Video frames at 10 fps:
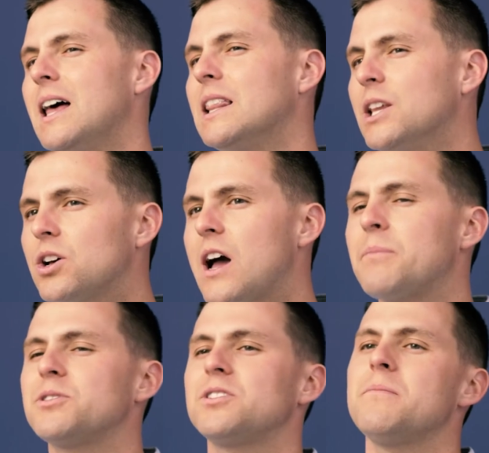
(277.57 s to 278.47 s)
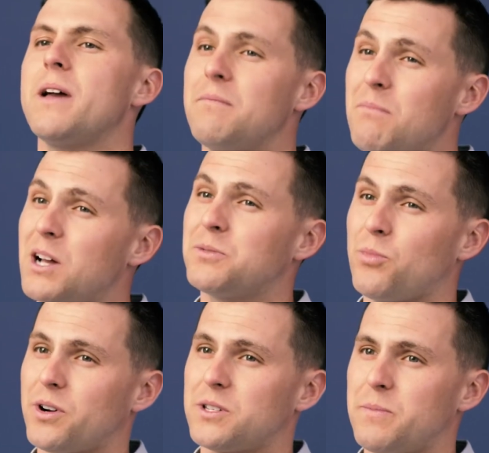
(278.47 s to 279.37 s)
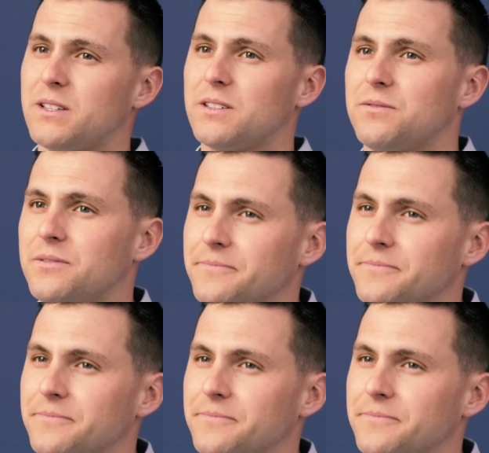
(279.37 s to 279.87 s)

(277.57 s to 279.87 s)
A little cumbersome and much more expensive.